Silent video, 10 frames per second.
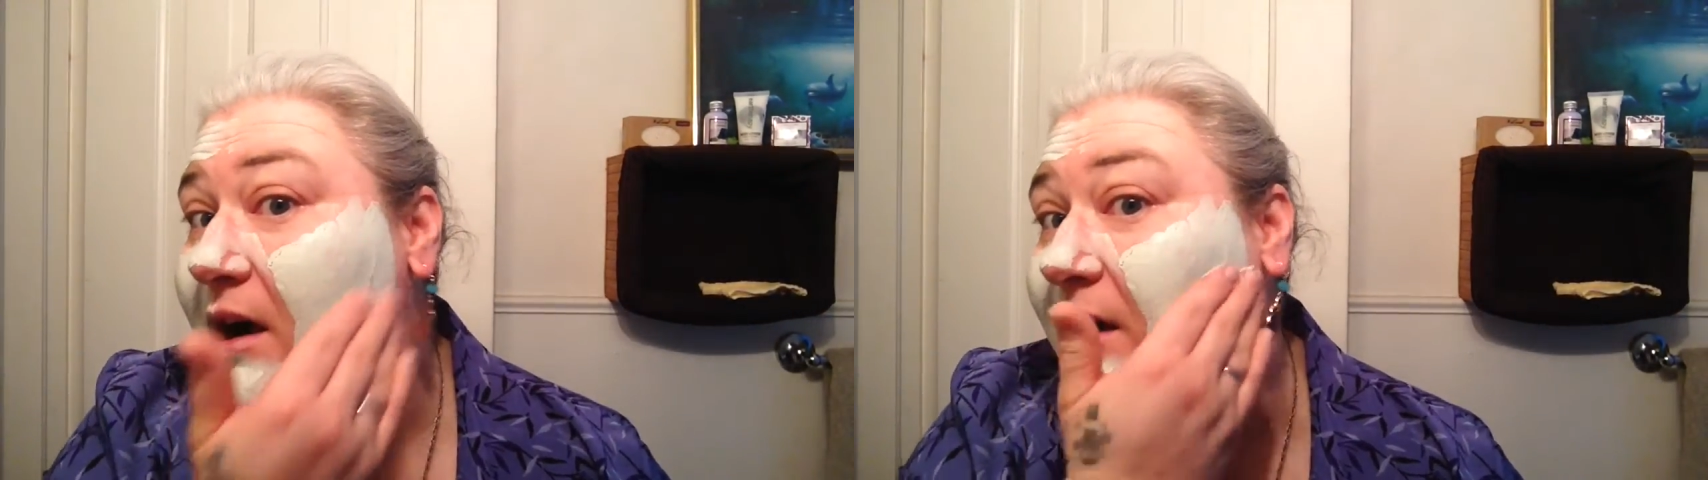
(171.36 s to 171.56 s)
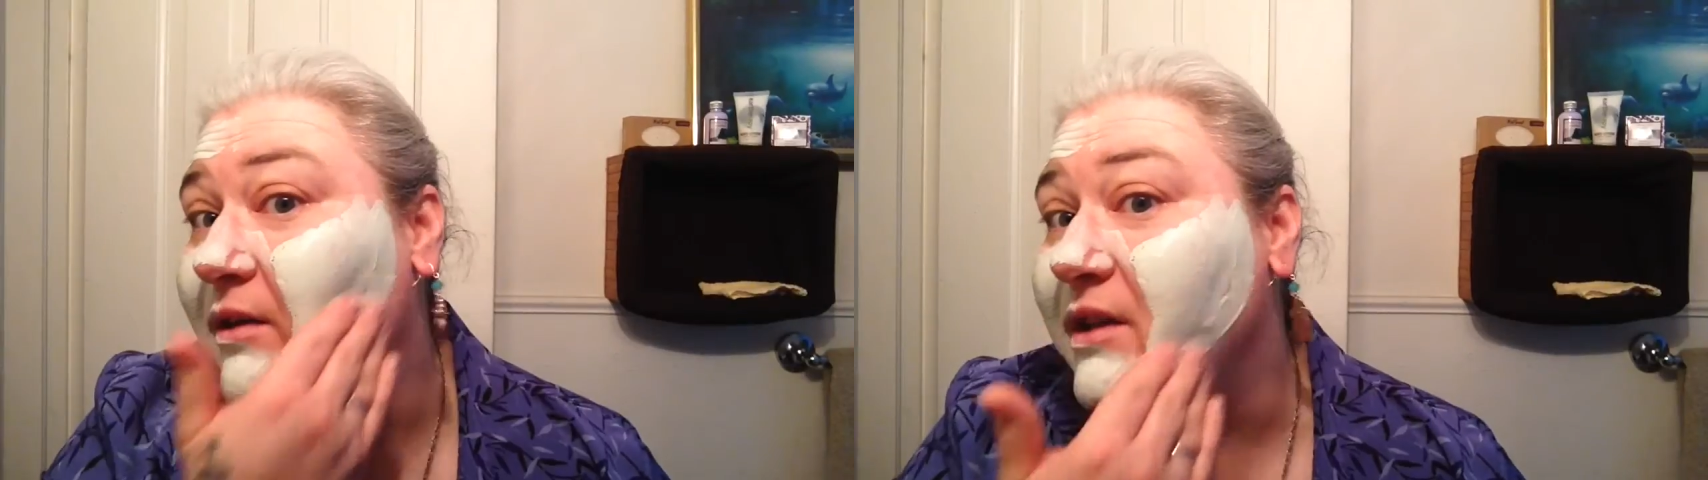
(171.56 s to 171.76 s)

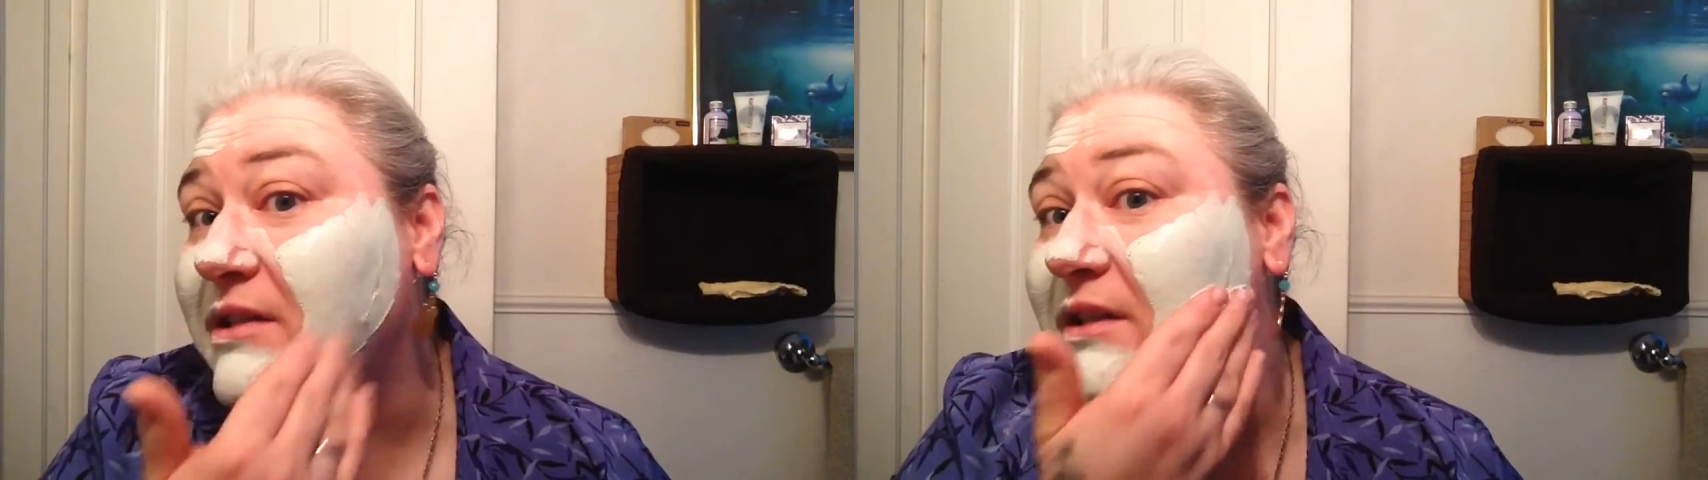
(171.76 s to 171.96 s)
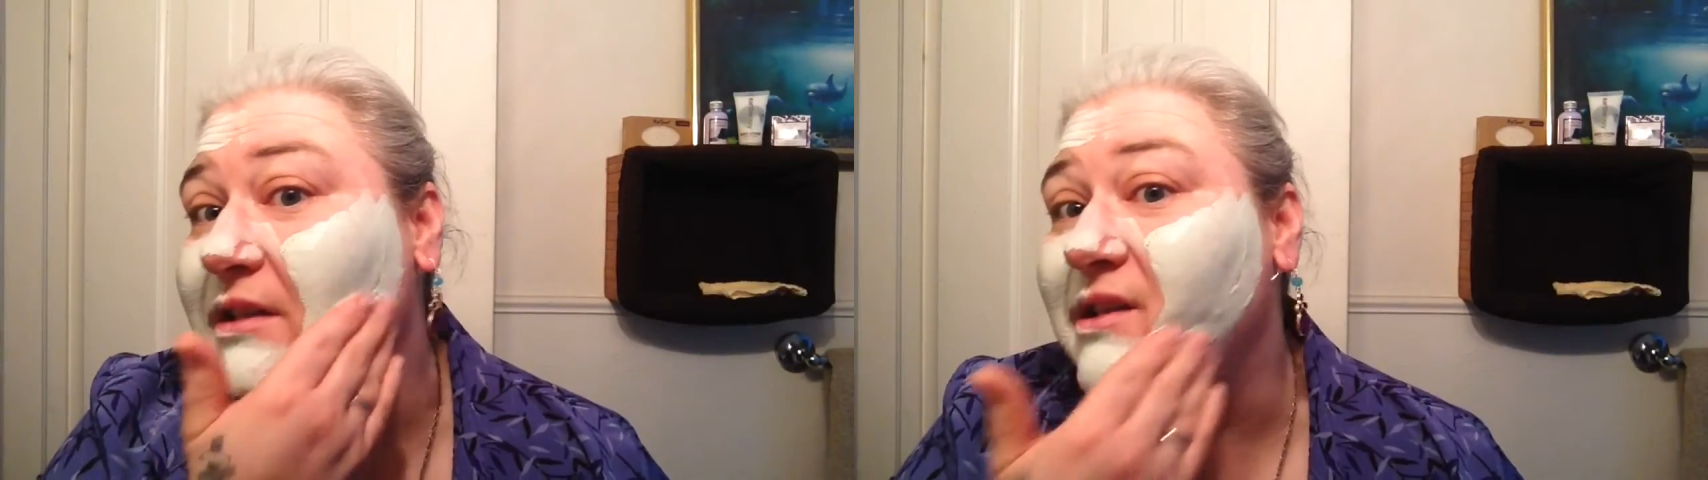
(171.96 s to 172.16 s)

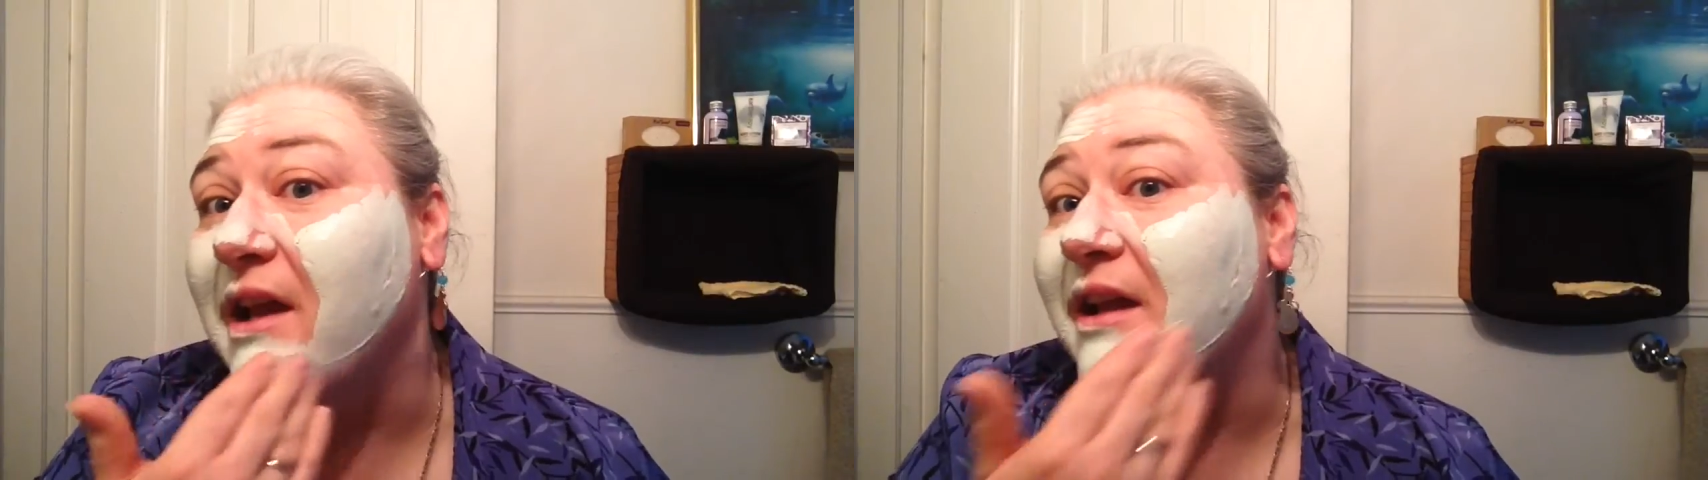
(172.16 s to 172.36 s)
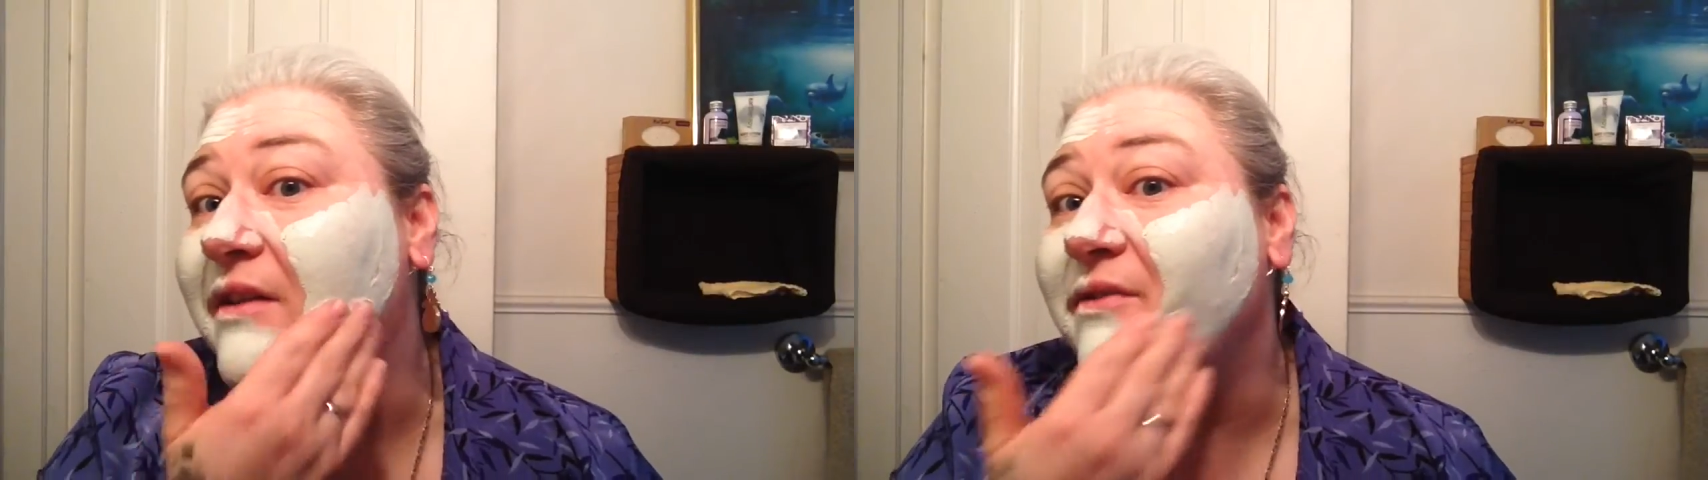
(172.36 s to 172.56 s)
This is
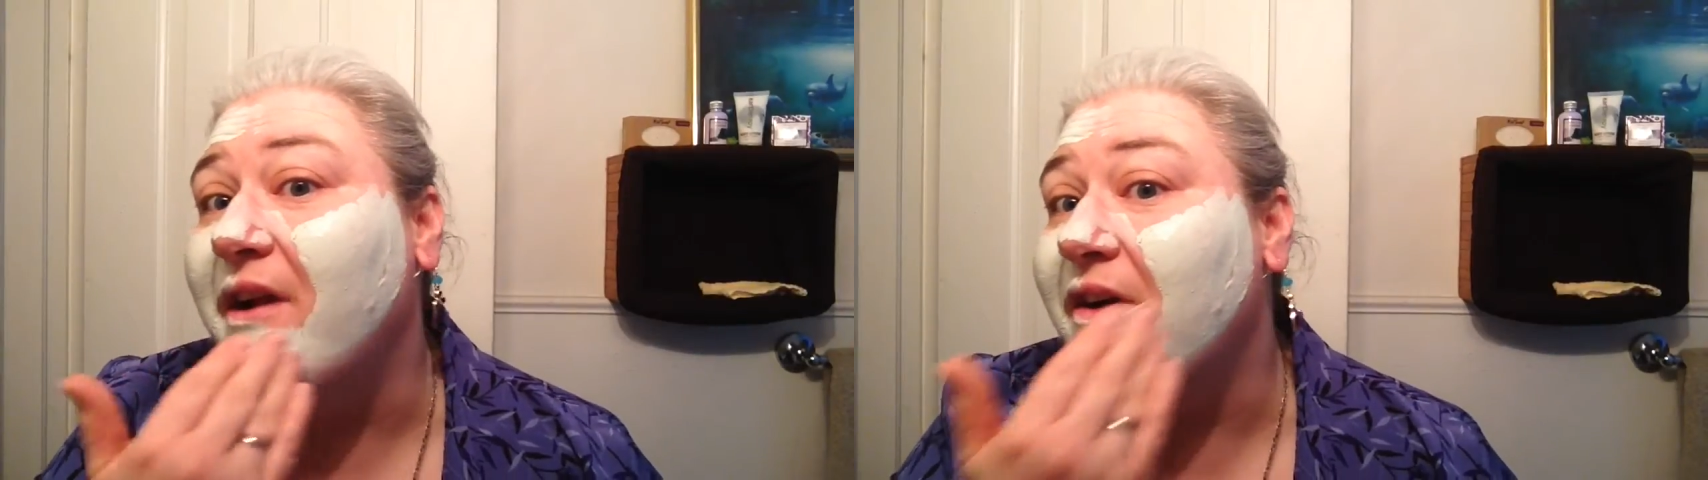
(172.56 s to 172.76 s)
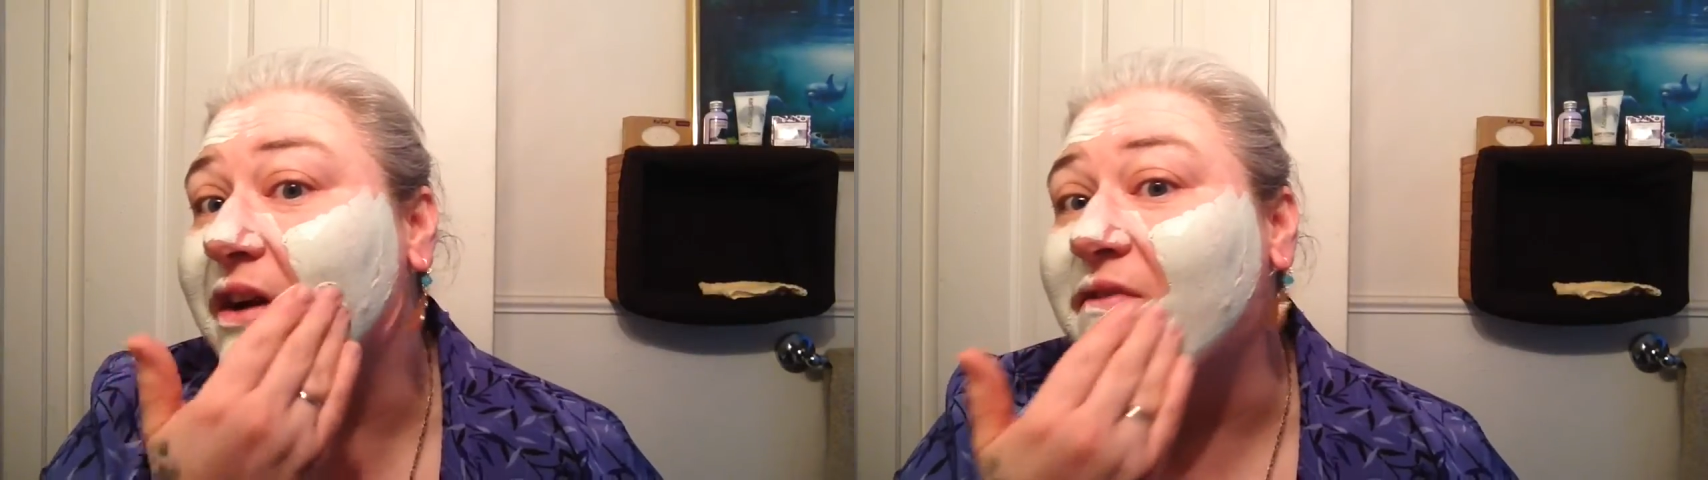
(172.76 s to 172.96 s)
a
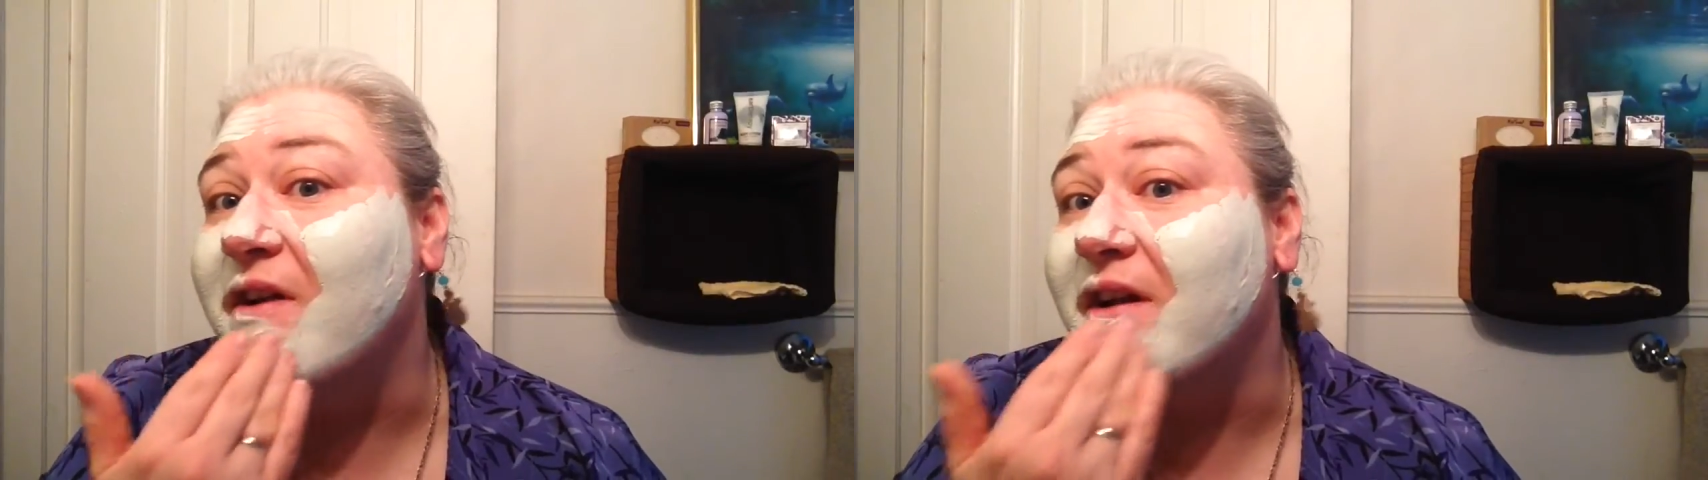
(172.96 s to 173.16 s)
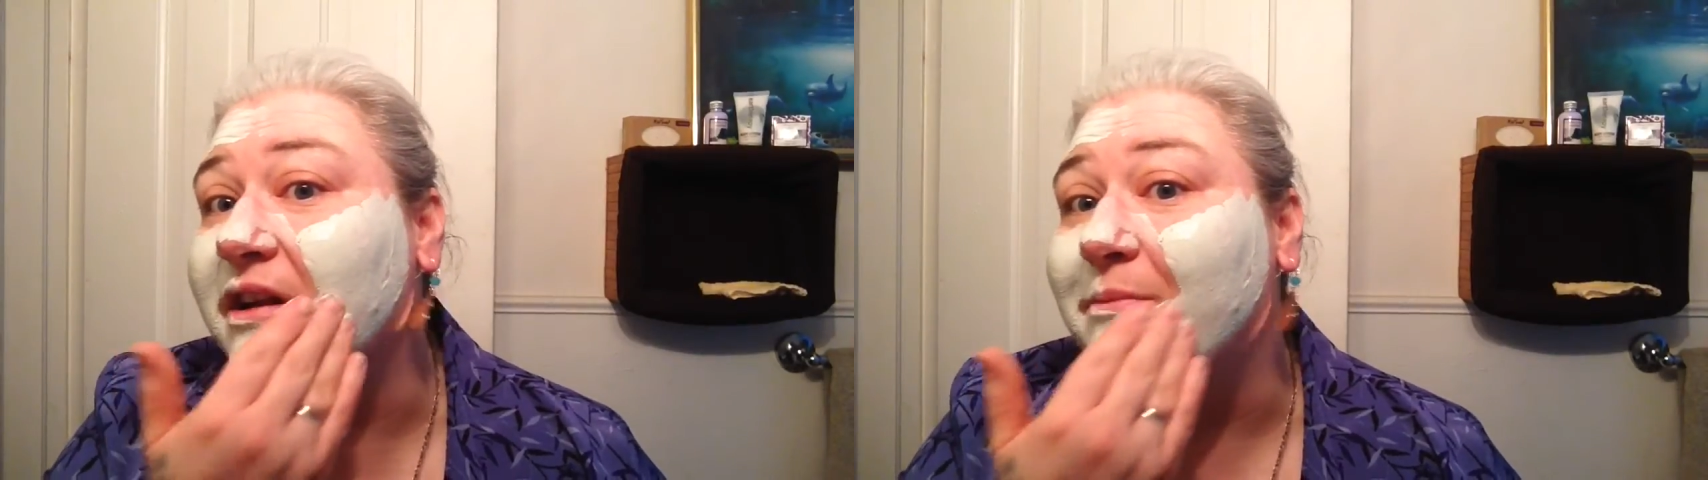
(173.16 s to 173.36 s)
very,
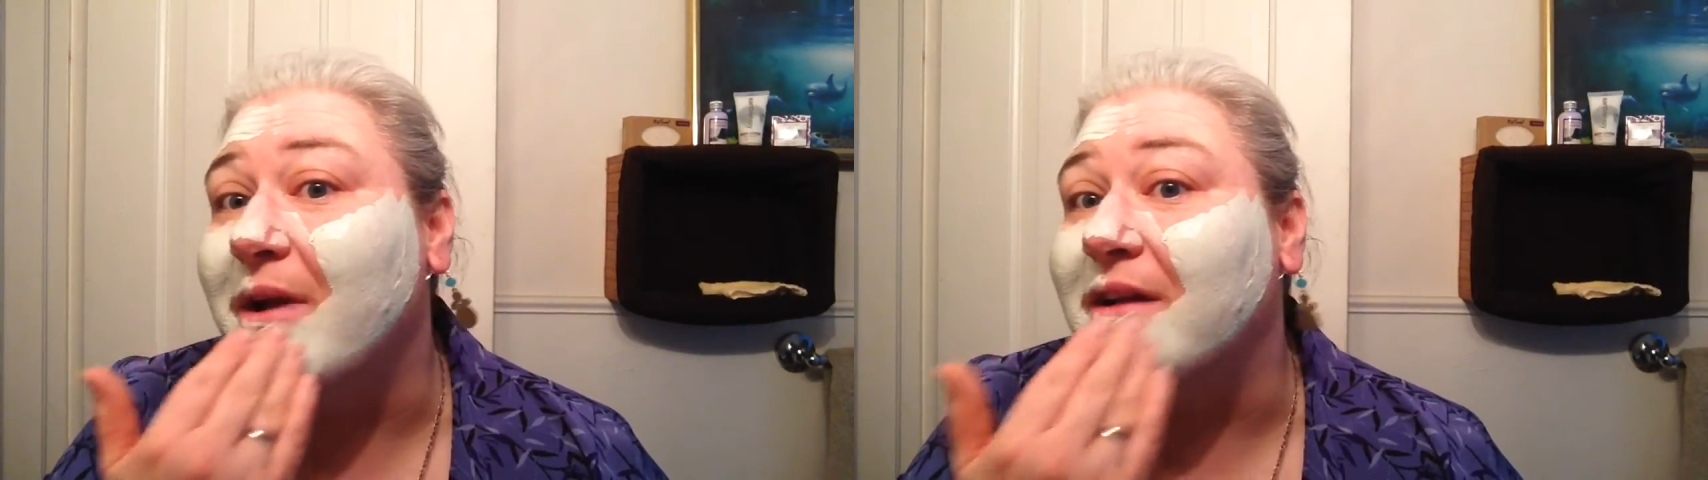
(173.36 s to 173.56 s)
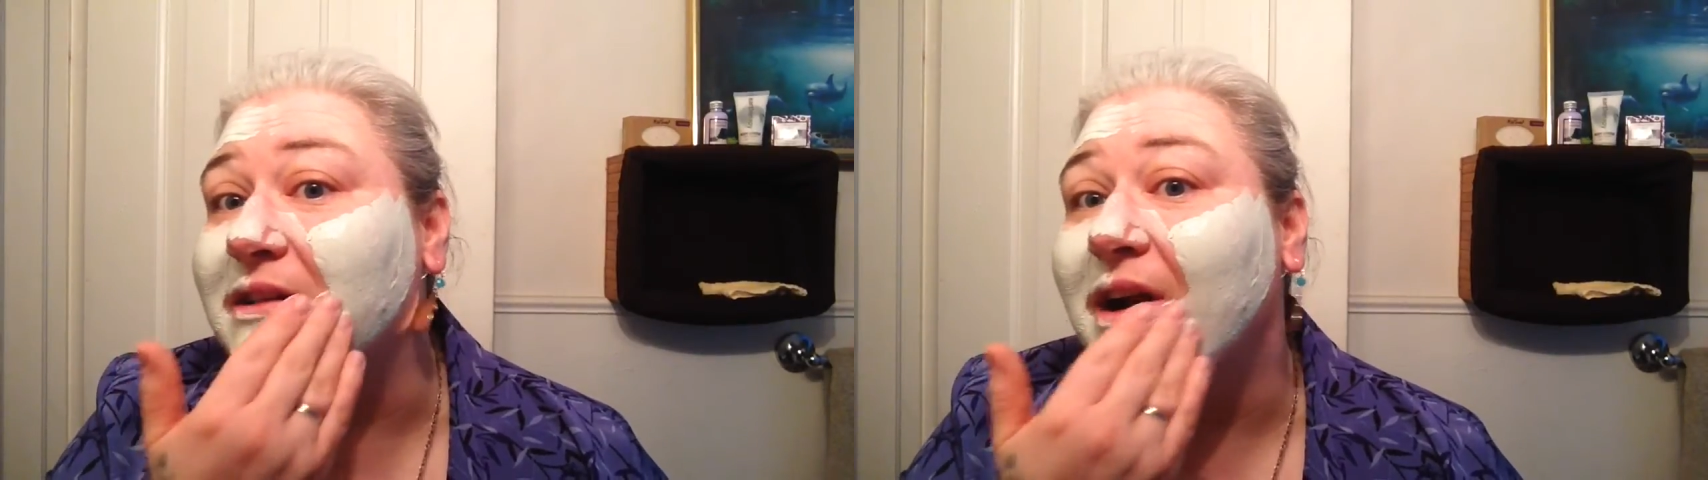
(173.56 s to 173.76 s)
very good mask.